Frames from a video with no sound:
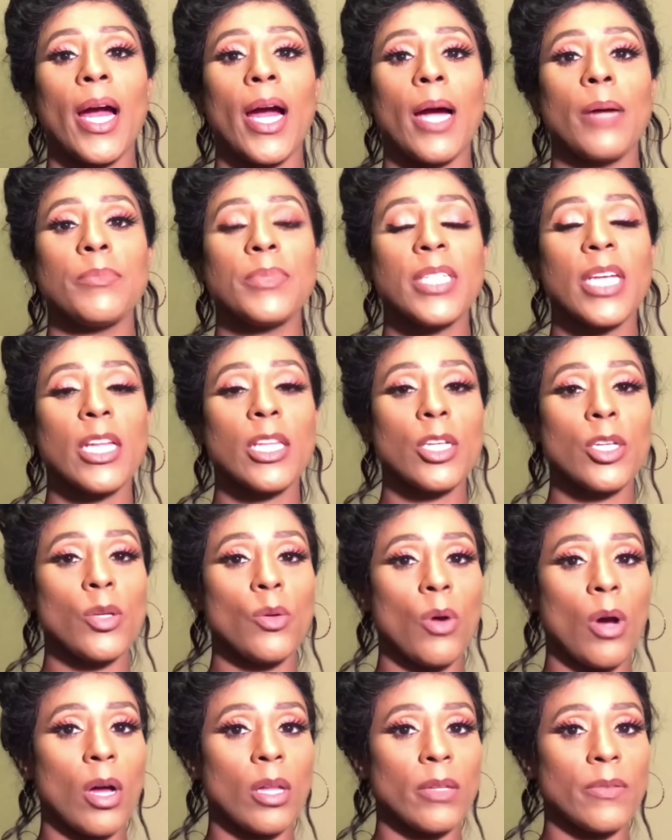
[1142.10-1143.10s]
I'm telling
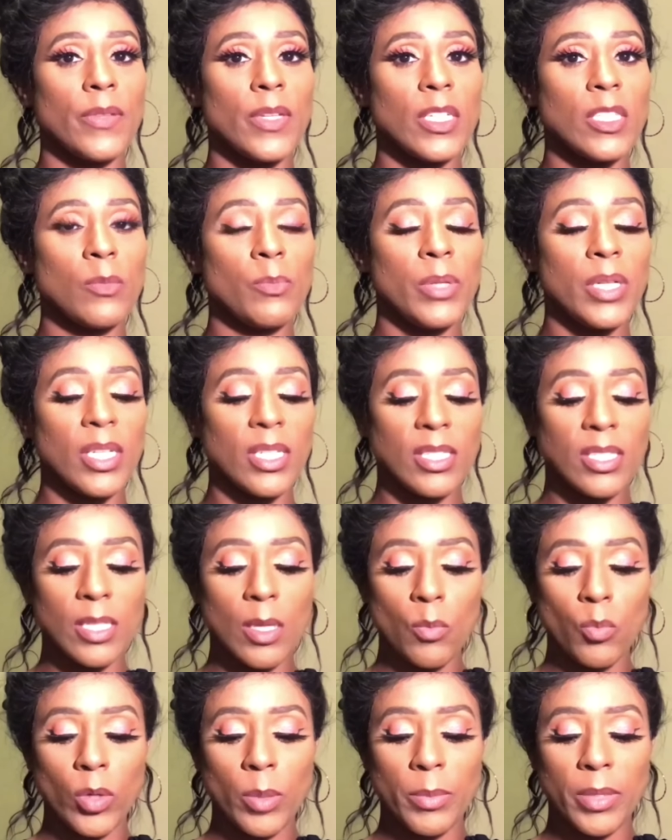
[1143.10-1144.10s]
you all of this because
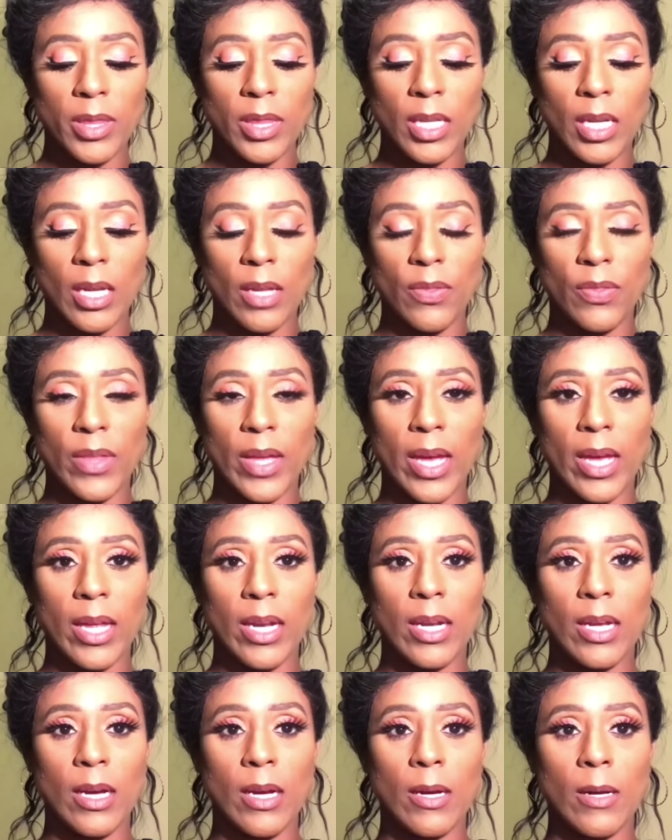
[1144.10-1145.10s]
some women think
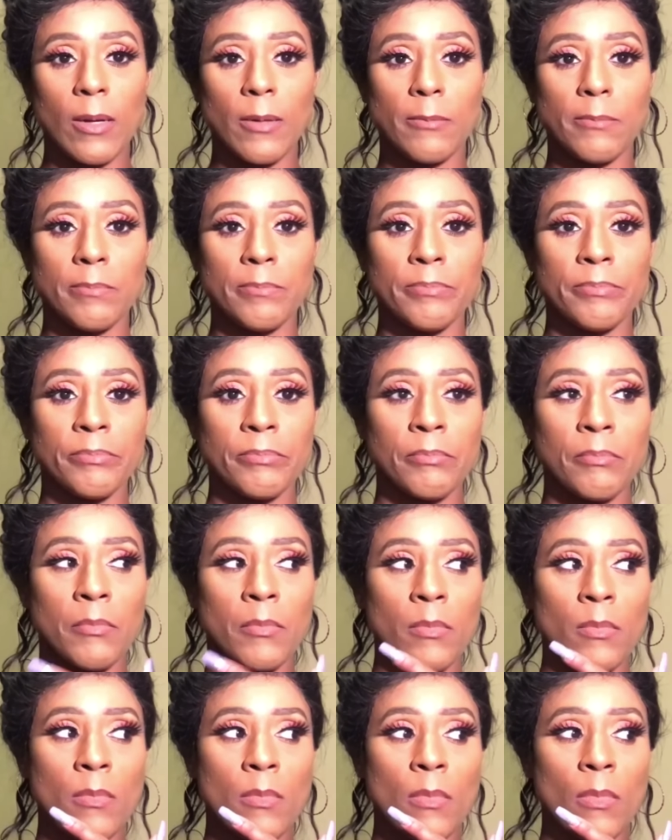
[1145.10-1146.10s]
that um,
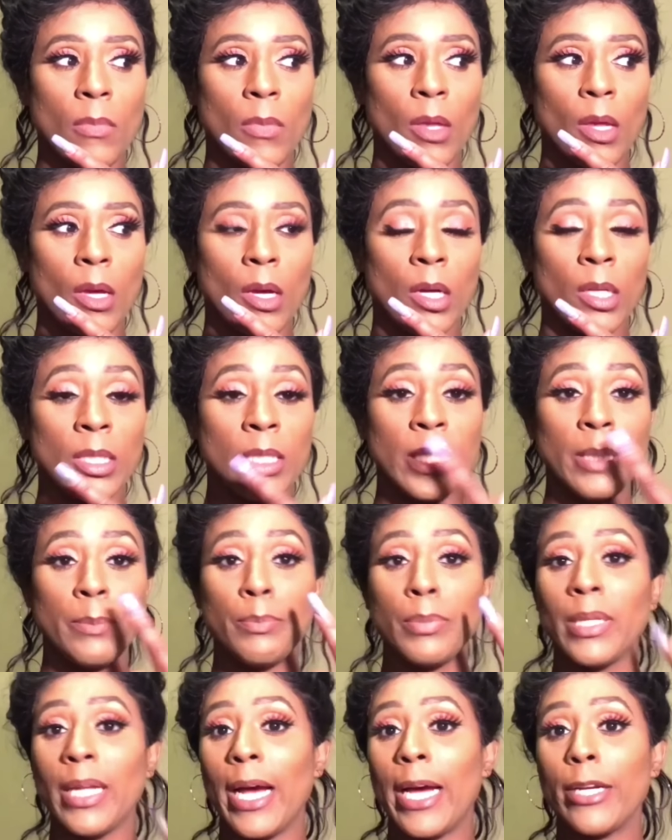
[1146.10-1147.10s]

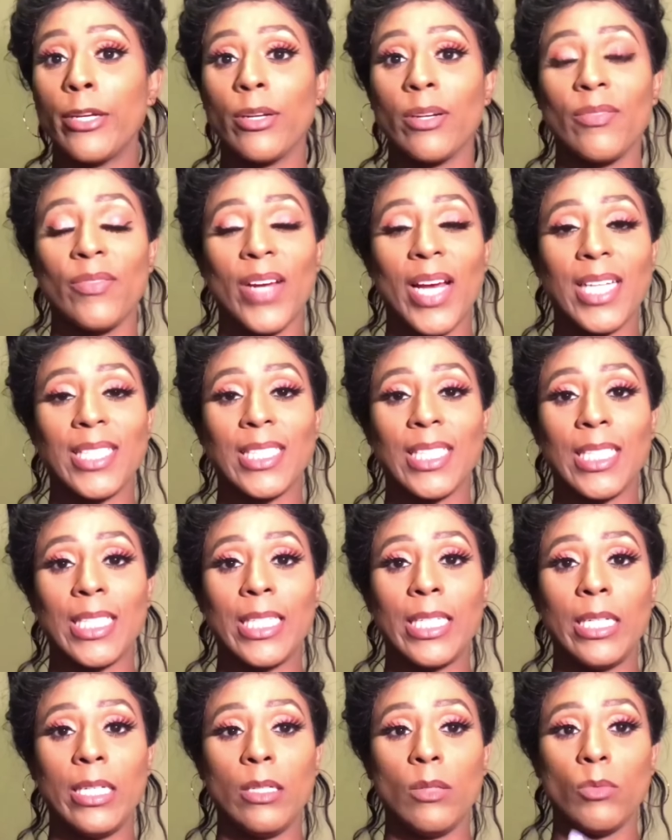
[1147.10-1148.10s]
lip liner and
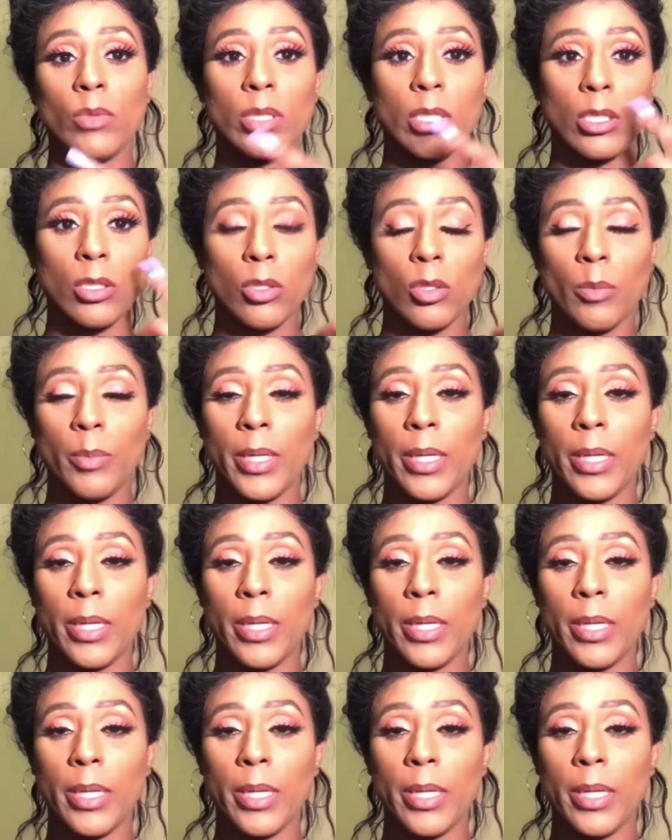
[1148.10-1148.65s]
Vaseline with a little